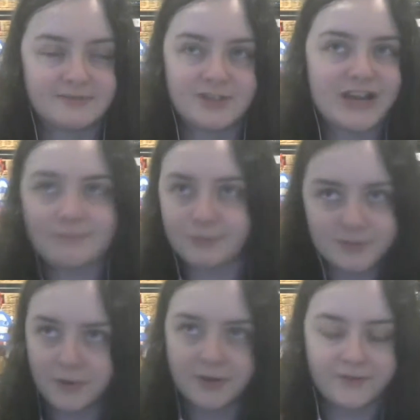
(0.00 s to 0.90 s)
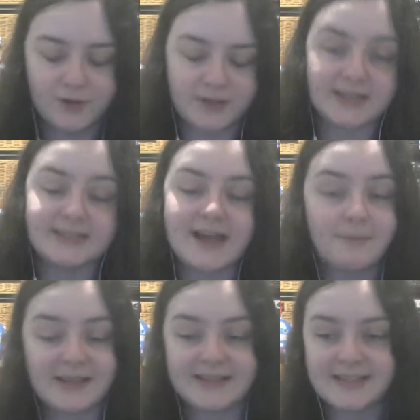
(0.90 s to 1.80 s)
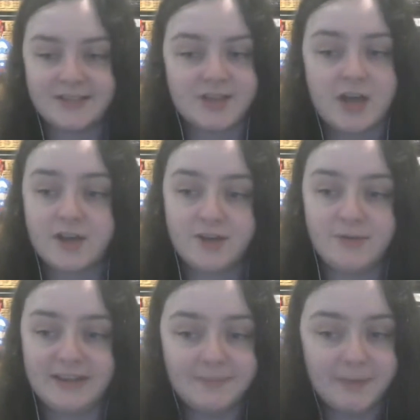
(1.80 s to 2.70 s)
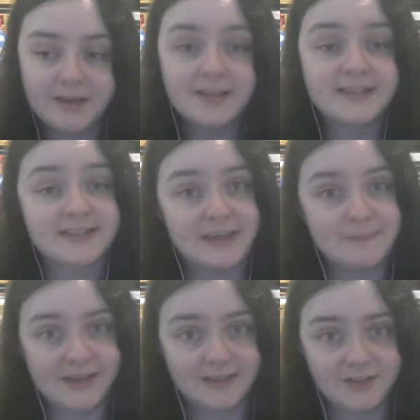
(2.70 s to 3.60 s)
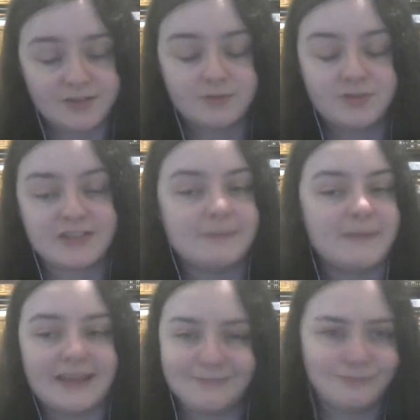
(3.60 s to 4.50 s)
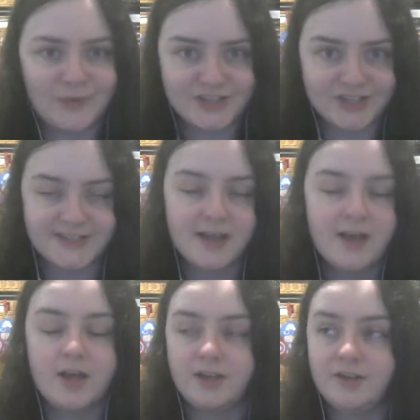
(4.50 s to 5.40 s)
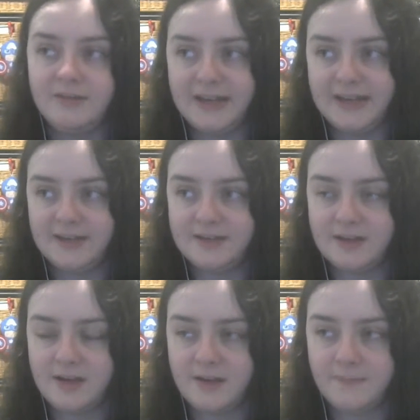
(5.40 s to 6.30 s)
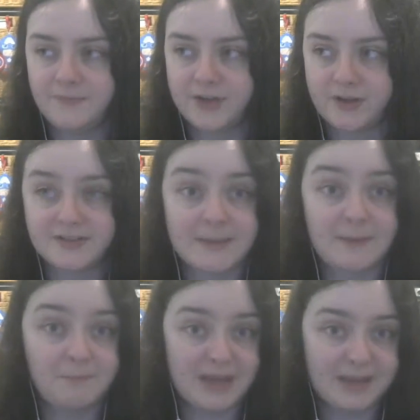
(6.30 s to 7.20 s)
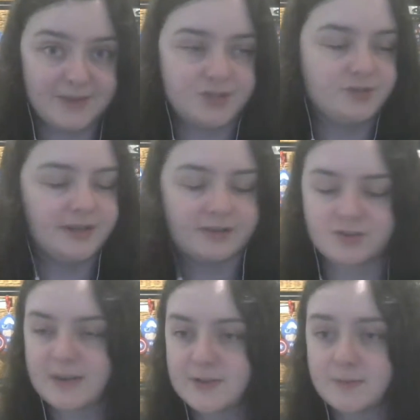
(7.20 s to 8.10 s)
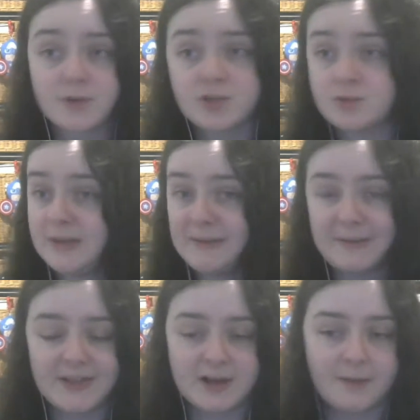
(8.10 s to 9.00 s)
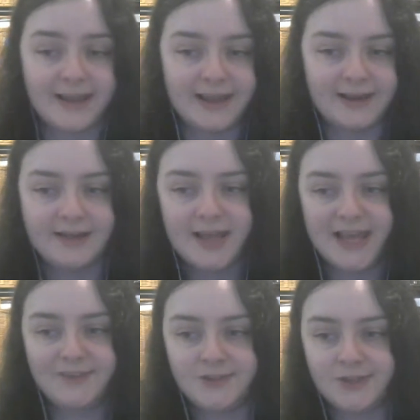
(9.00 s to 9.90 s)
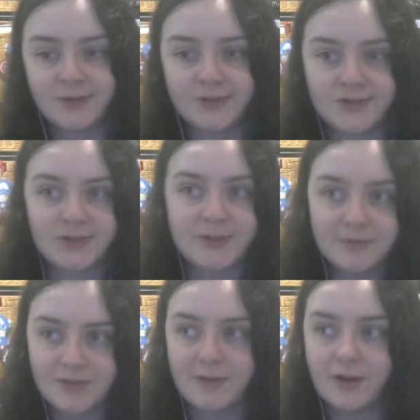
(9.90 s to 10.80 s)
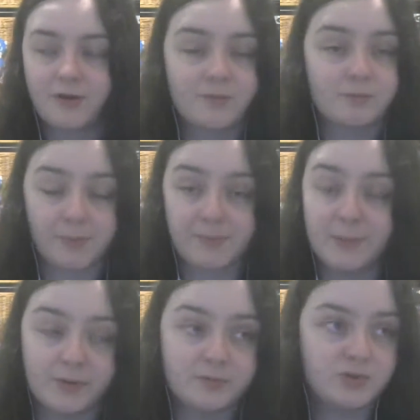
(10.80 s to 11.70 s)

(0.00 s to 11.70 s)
general's point of view looking down makes sense. You need the bloodlines to keep making the soldiers, to keep making witches. You need um, the girls to keep having babies. You need conscription because you need people in the army and if you don't conscript them a lot of them probably won't